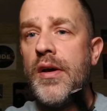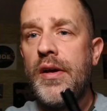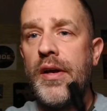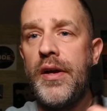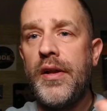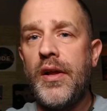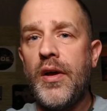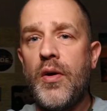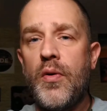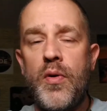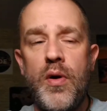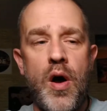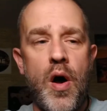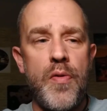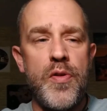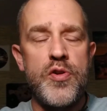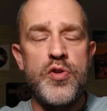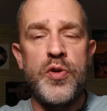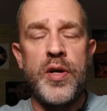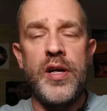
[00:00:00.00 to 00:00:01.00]
you know, on
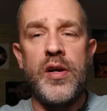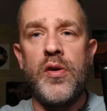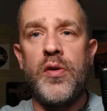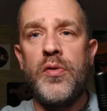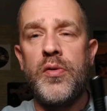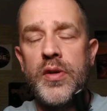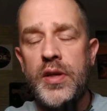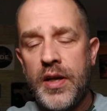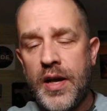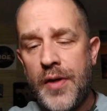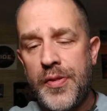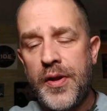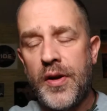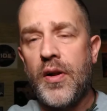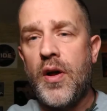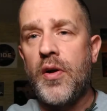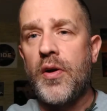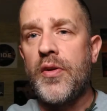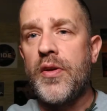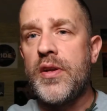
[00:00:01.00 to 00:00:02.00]
the trail. You're out there
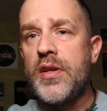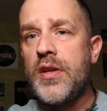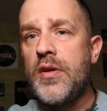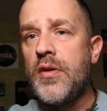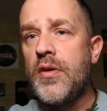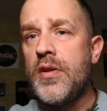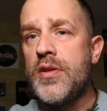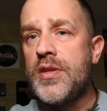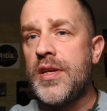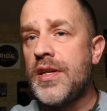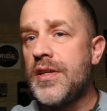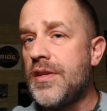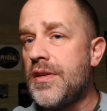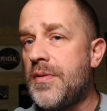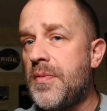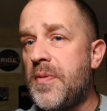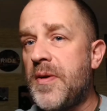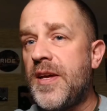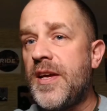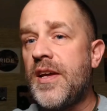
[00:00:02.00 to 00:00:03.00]
longer than you intended
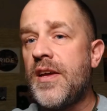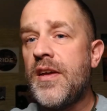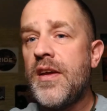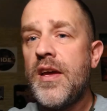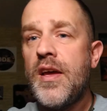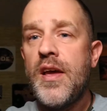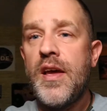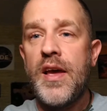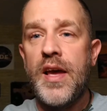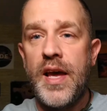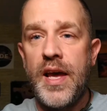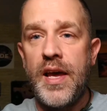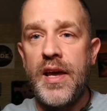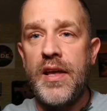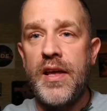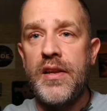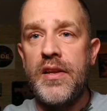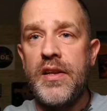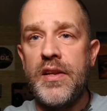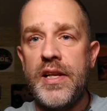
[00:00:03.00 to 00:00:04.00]
to be,
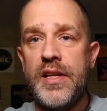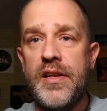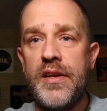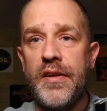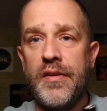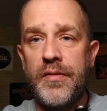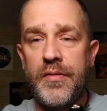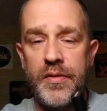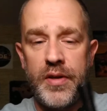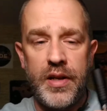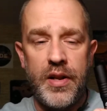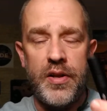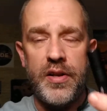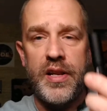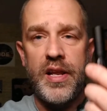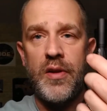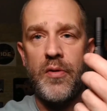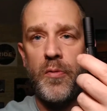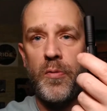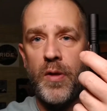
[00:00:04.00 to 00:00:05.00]
and you need
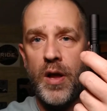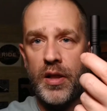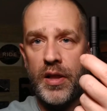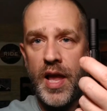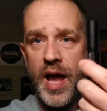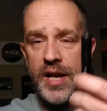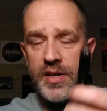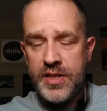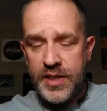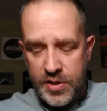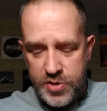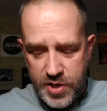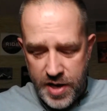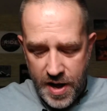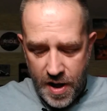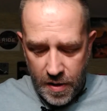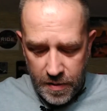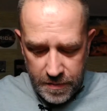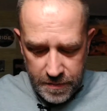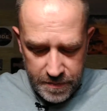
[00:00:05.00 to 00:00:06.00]
a light to get you
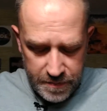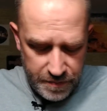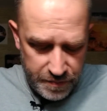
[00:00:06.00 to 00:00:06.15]
out